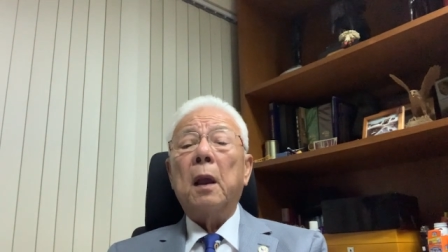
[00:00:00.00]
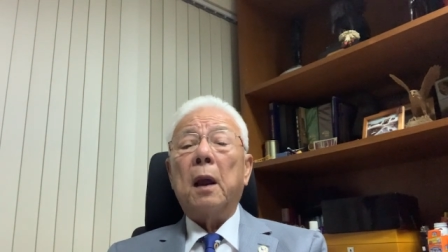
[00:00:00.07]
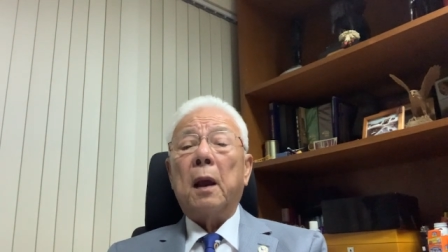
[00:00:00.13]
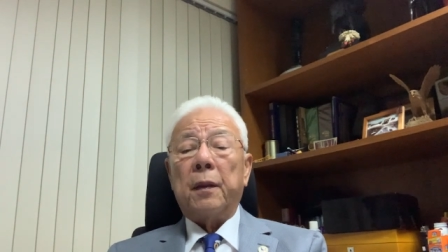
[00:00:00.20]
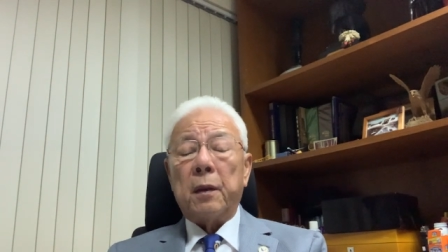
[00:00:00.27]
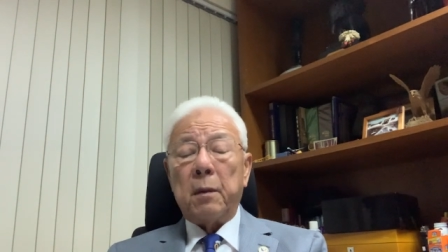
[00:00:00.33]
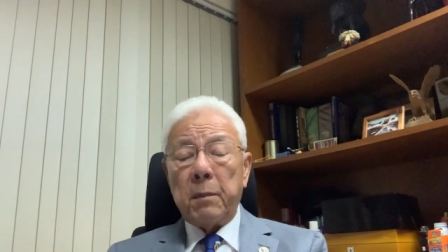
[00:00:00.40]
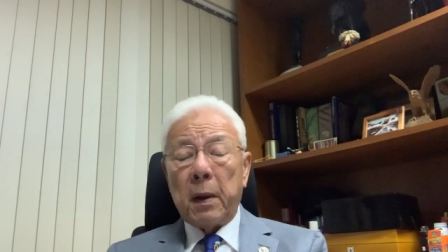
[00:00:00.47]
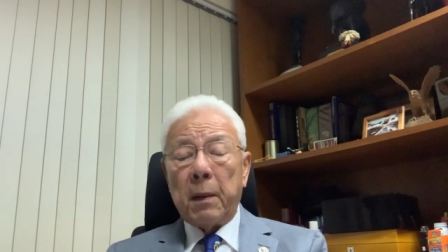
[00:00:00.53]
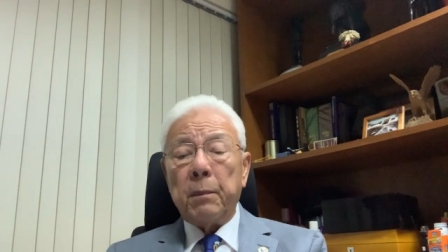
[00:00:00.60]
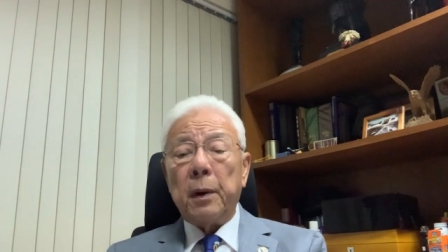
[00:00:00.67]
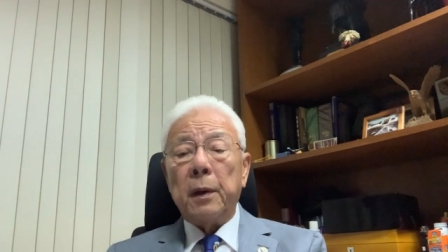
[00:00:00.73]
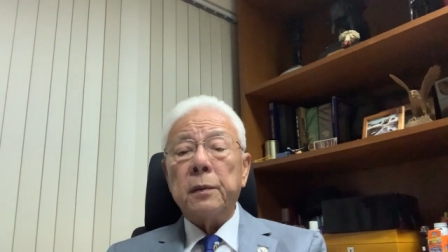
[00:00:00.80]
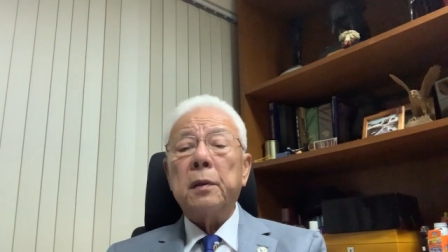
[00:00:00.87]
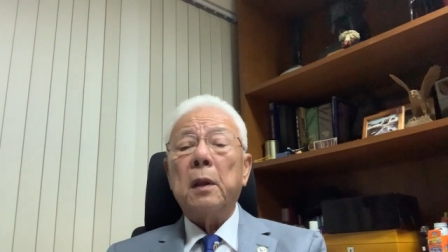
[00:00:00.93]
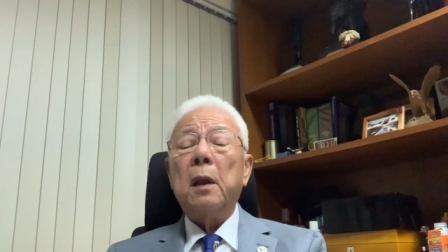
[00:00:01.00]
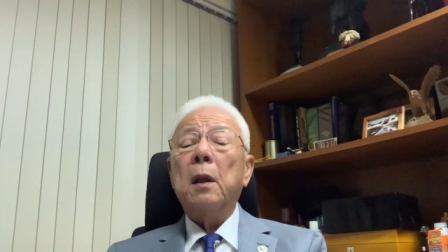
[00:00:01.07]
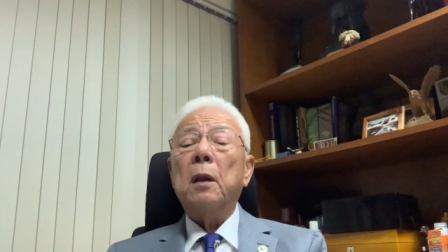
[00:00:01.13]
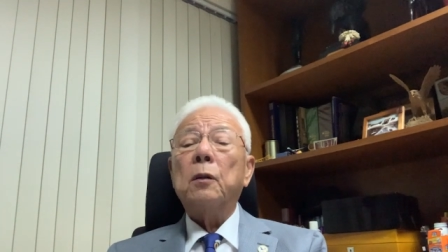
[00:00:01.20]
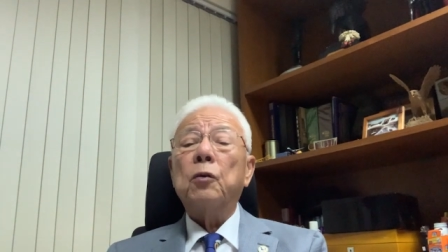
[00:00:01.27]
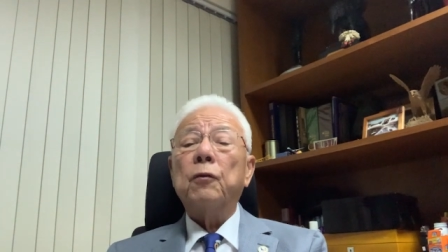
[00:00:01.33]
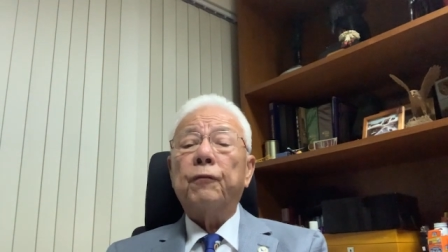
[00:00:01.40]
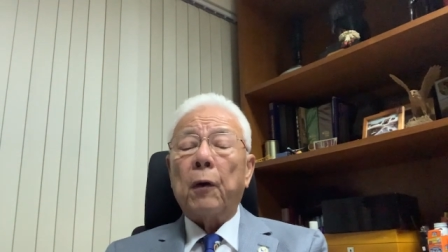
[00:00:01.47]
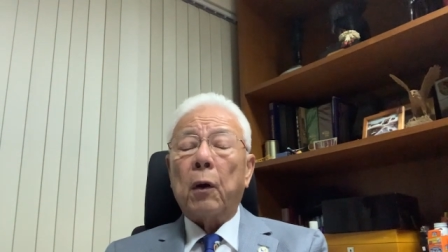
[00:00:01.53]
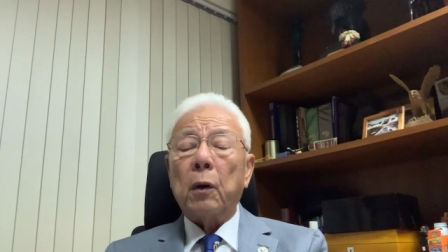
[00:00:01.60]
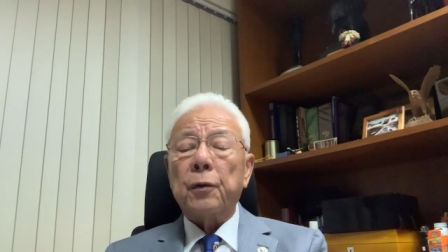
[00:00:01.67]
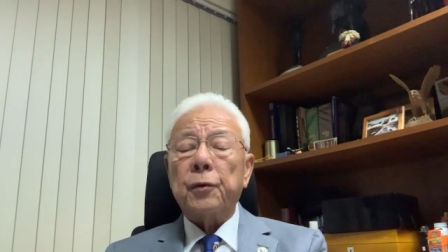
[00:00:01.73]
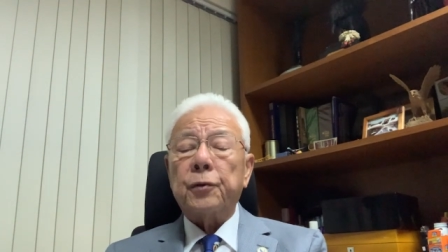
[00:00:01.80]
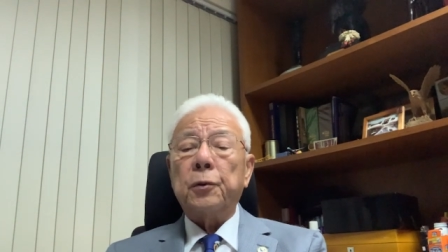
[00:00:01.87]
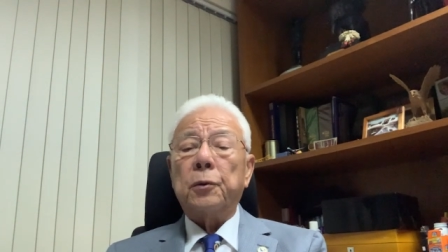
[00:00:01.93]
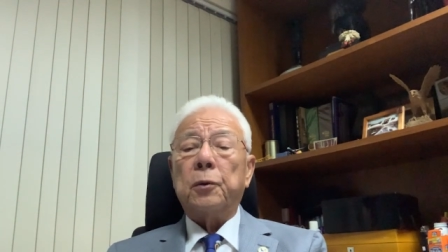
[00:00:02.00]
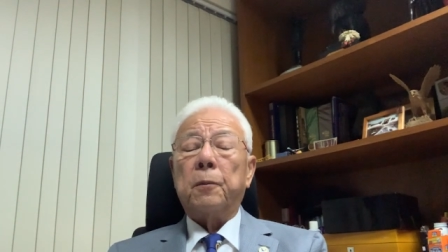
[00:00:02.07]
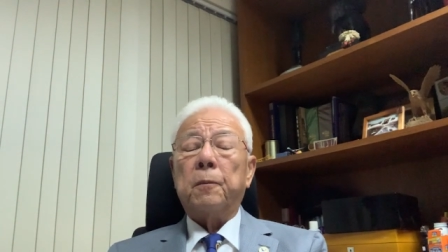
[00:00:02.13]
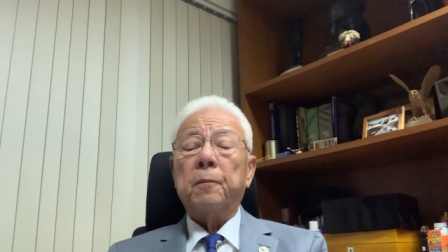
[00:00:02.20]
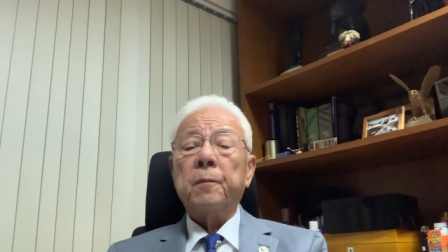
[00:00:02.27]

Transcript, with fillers: other members to follow suit.